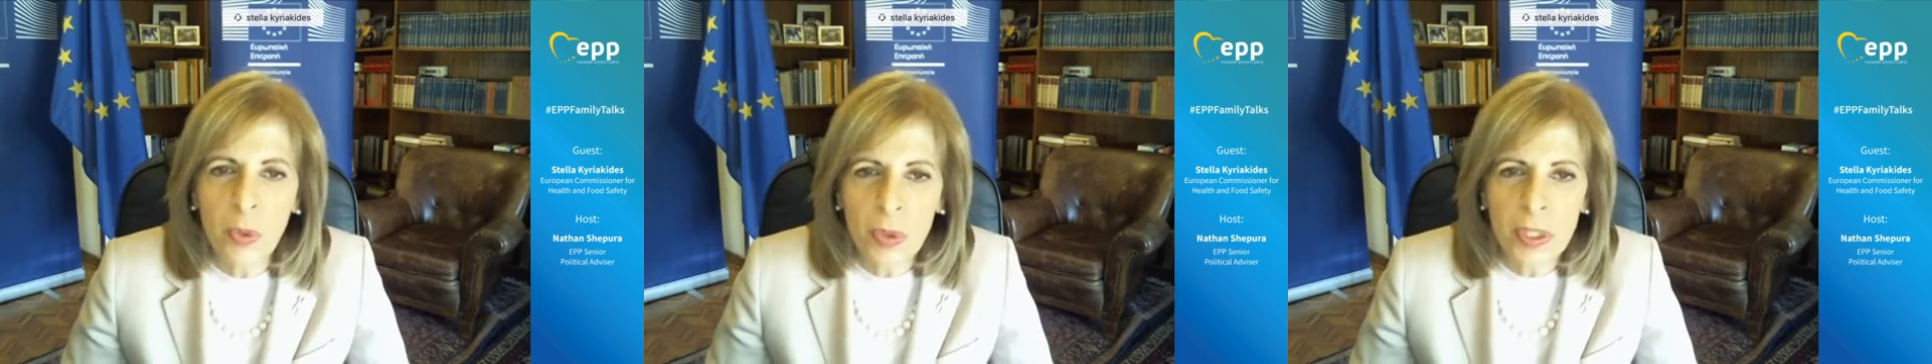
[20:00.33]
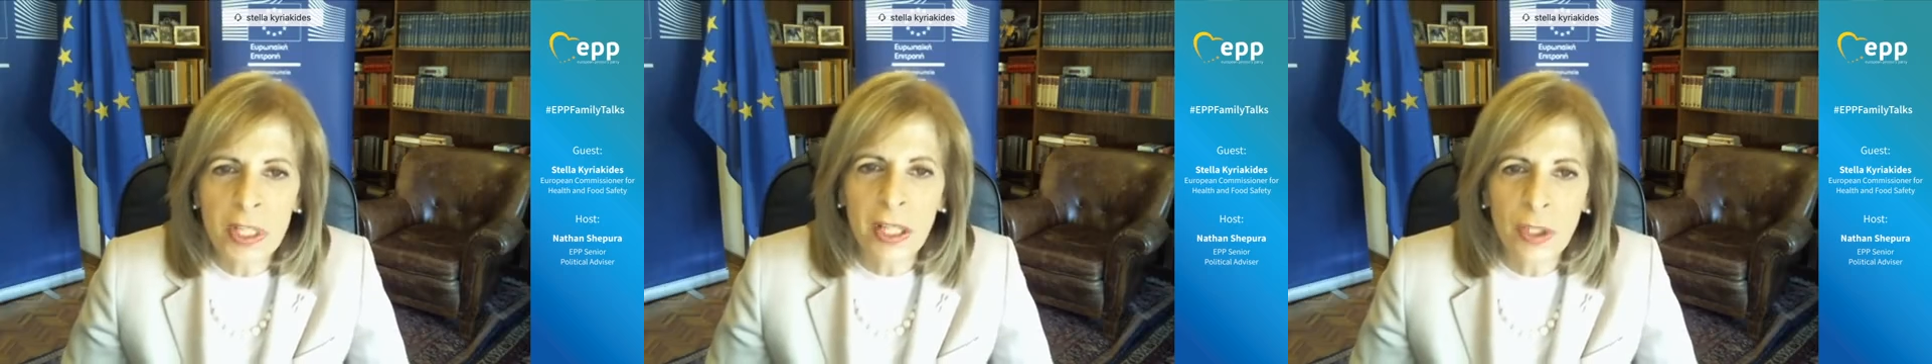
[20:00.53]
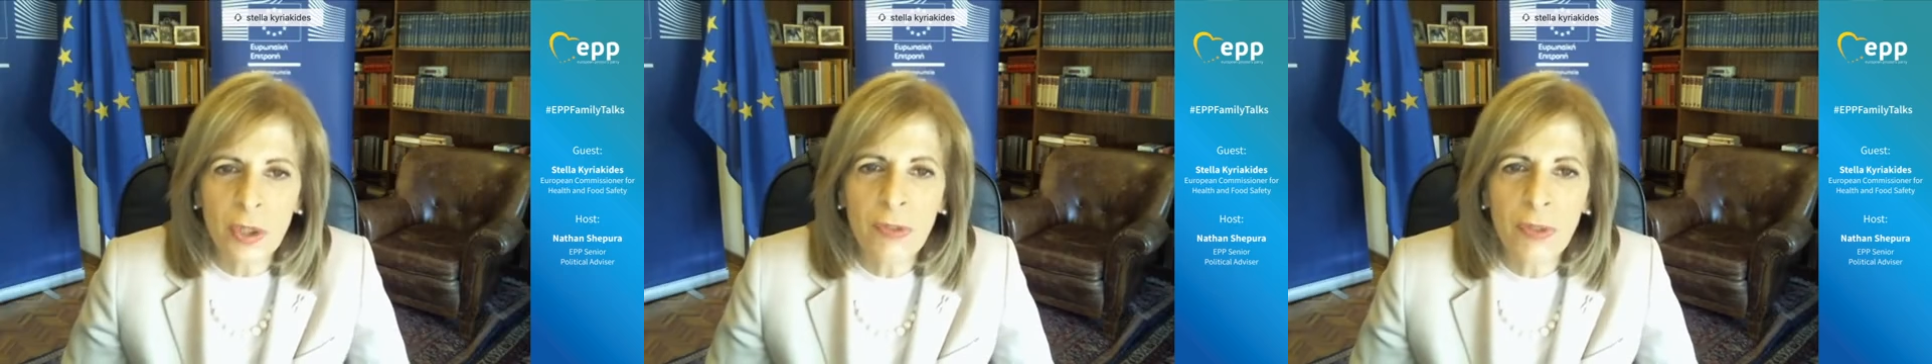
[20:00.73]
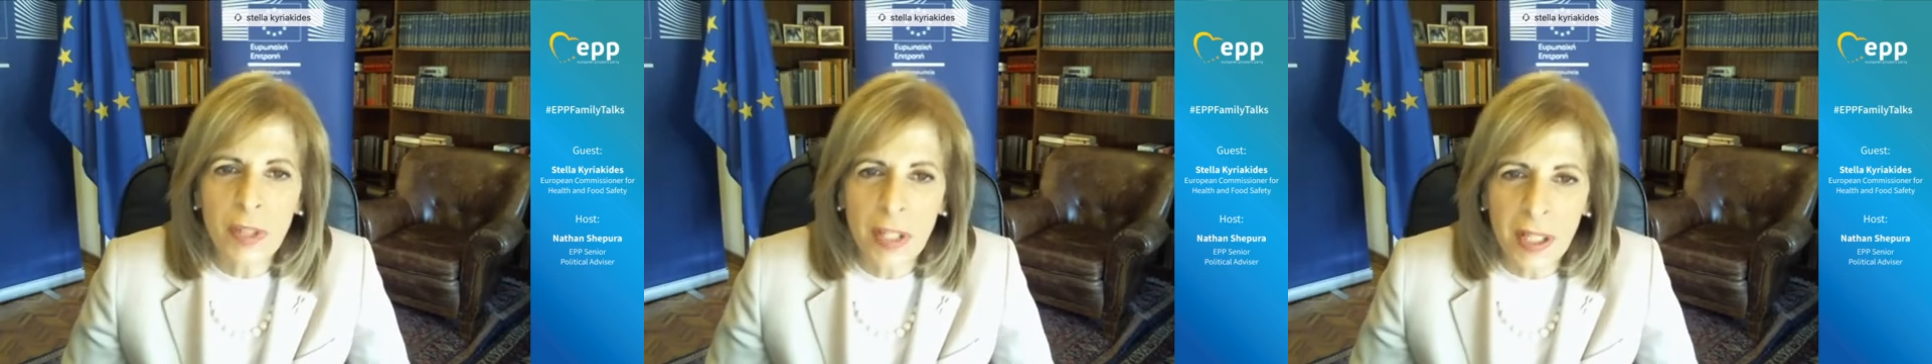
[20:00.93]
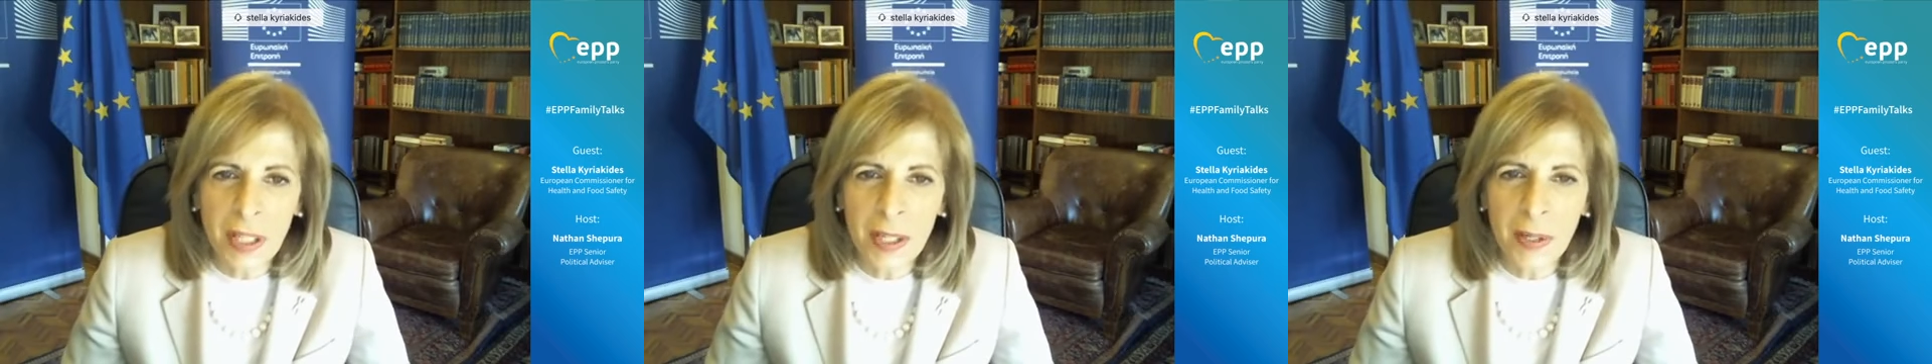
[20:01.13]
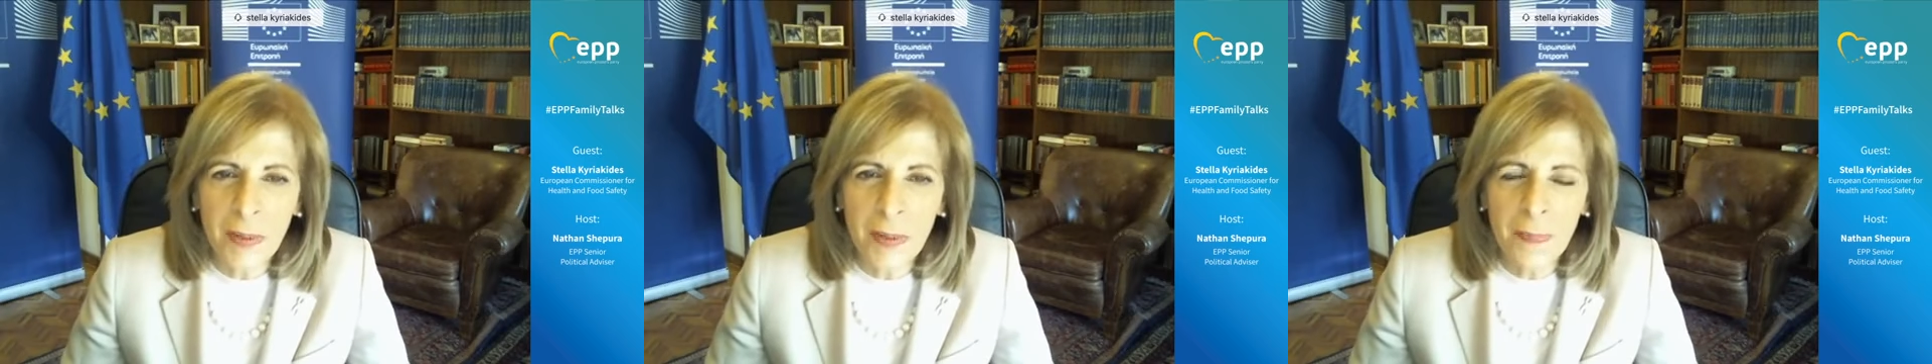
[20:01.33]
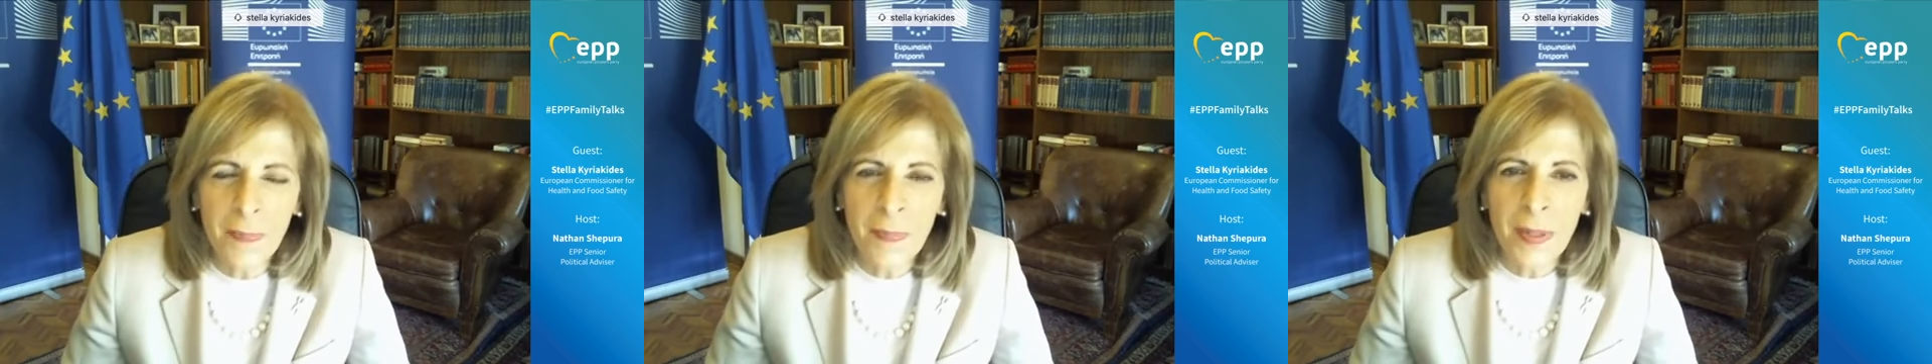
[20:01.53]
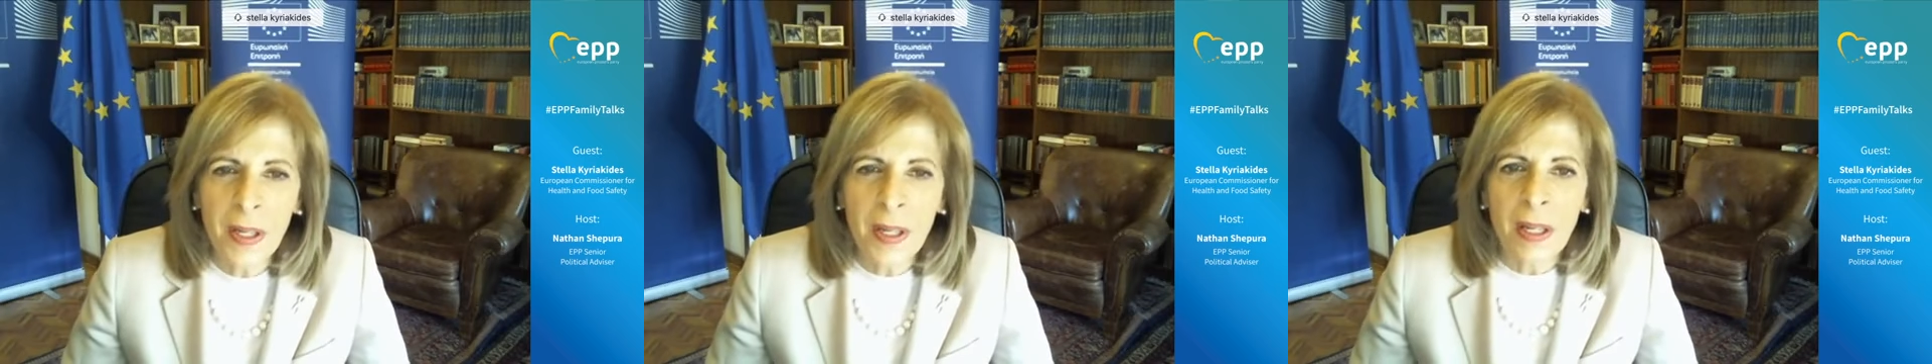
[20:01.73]
the end of the year,
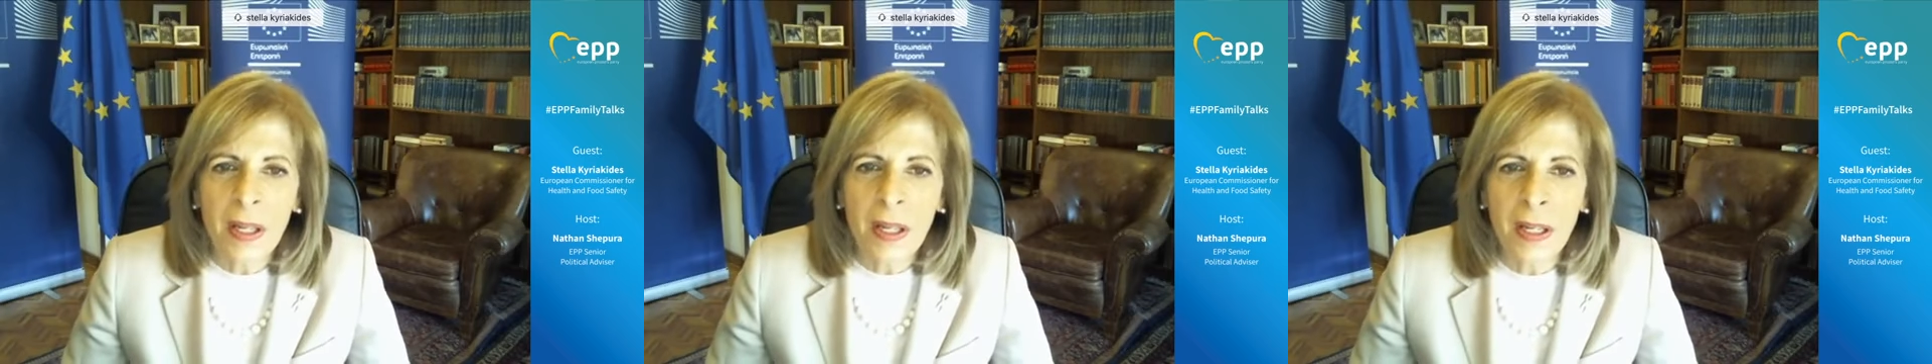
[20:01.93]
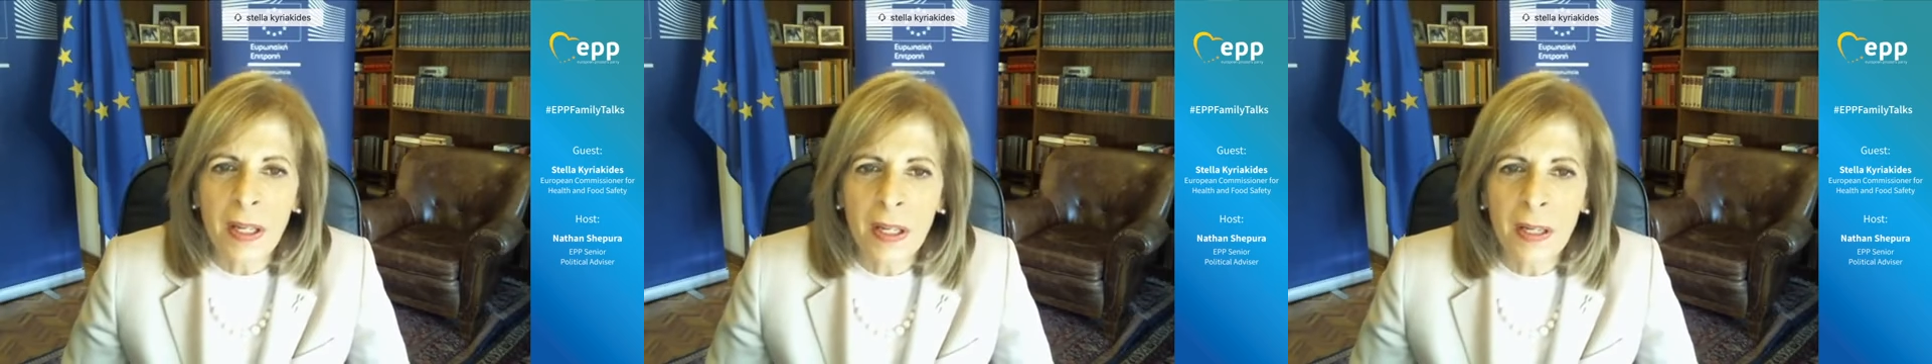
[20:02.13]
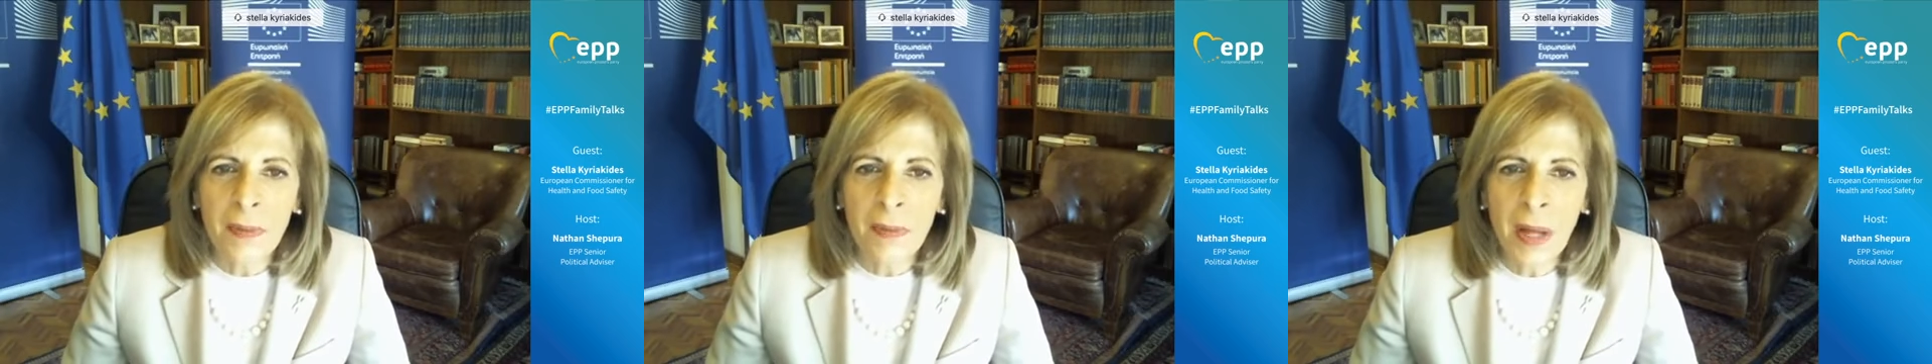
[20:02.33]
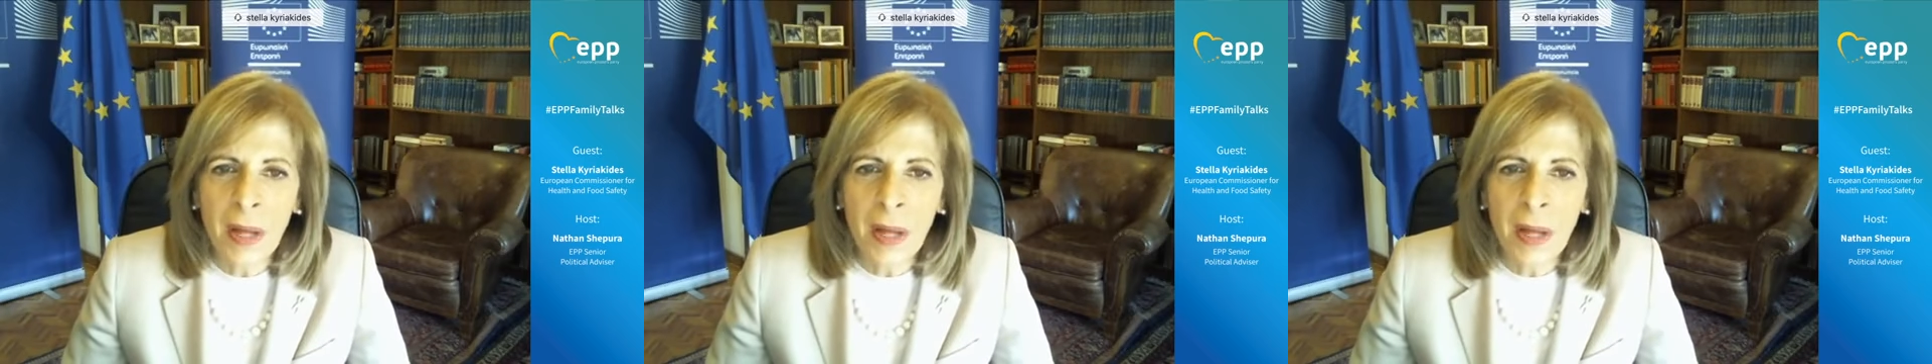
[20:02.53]
I